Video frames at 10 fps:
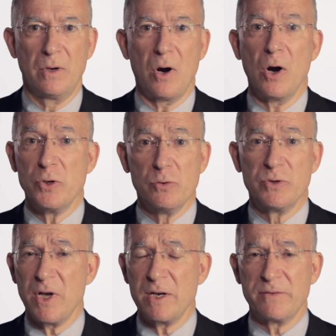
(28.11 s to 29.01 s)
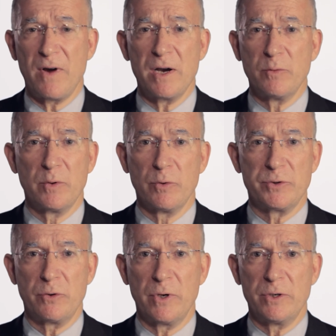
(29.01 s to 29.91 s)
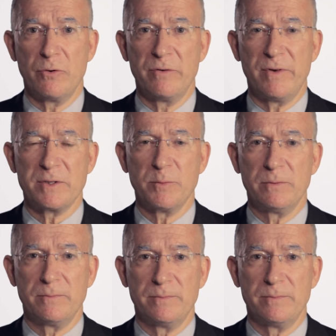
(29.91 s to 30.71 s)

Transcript: Are you satisfied with the return on your investment?